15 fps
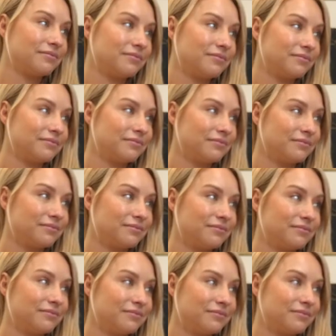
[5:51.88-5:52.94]

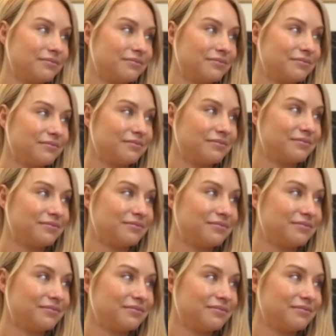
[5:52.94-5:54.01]

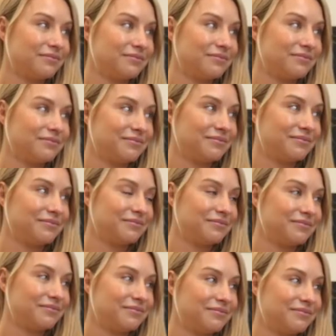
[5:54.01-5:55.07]

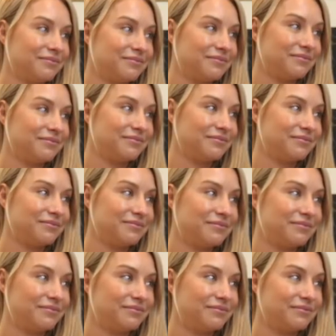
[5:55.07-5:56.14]

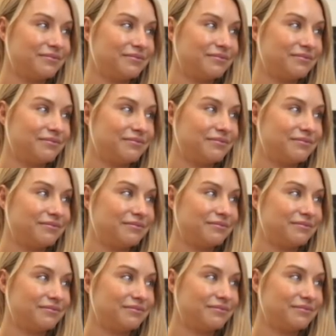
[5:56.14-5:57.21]

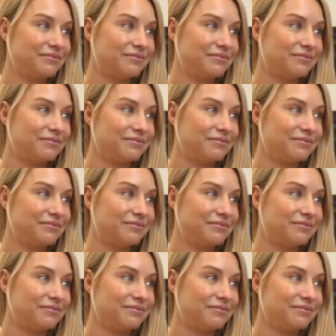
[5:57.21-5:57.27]
[no speech]